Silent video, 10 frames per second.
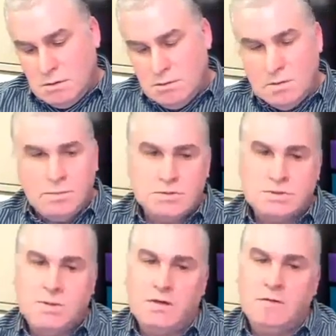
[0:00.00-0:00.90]
on the
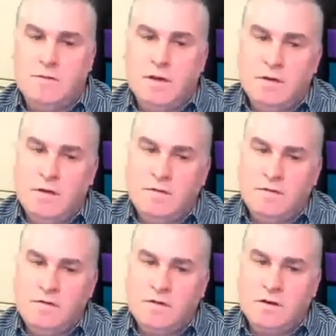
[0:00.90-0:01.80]
perspective, is
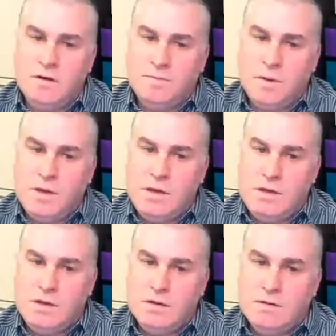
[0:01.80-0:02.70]
this going to
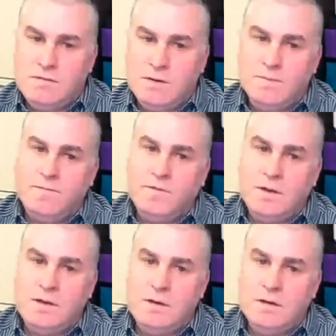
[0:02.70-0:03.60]
be
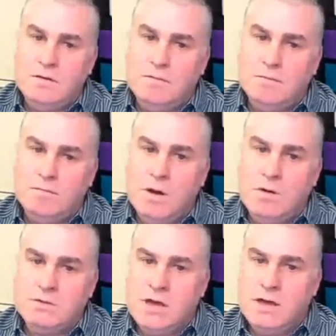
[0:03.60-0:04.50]
something
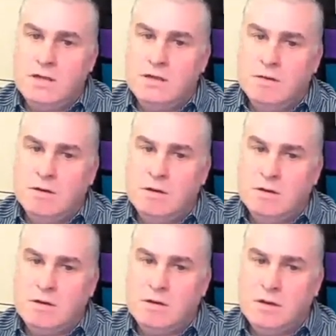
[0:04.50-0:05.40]
rolled out in the
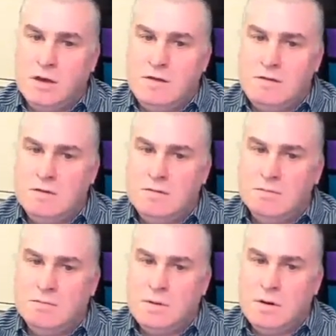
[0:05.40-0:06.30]

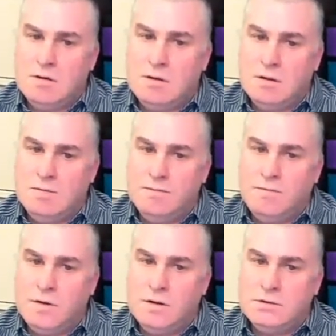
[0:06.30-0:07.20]
Canadian market
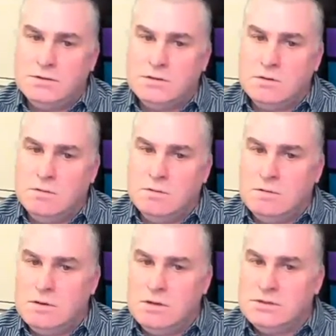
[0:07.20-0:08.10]
first,
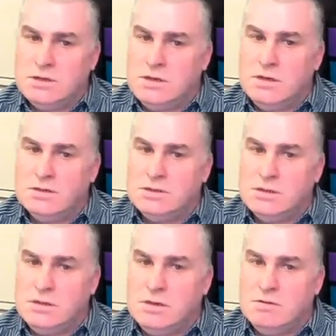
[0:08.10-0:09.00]
or is it
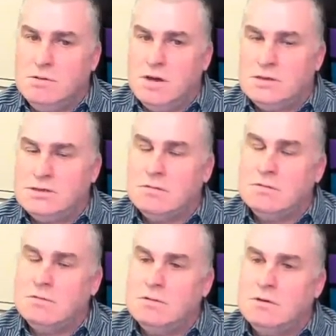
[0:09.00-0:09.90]
the US
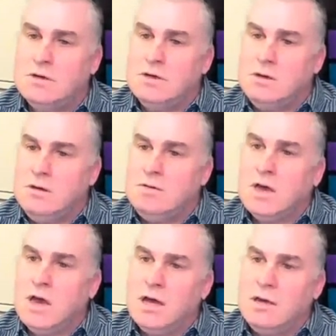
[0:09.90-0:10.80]
or
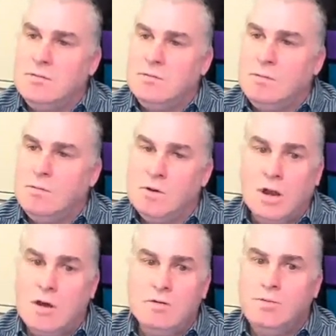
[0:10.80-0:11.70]
UK or
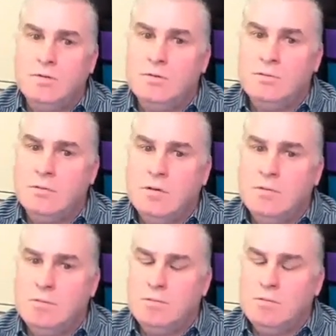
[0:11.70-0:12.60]
global?
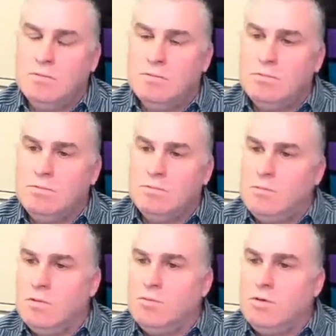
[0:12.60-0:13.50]

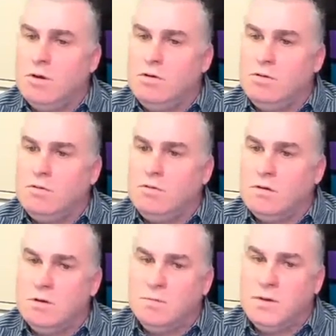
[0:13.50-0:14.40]
What are you
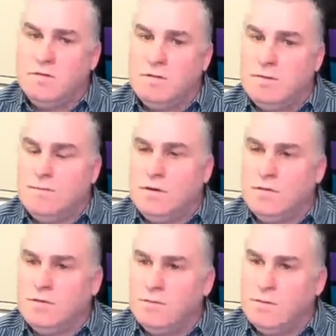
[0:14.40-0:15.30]
going to be doing
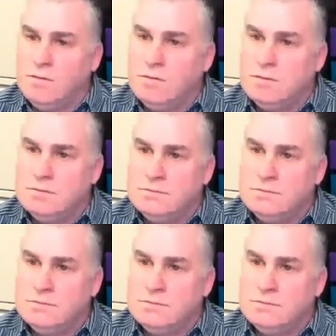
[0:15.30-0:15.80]
first of all?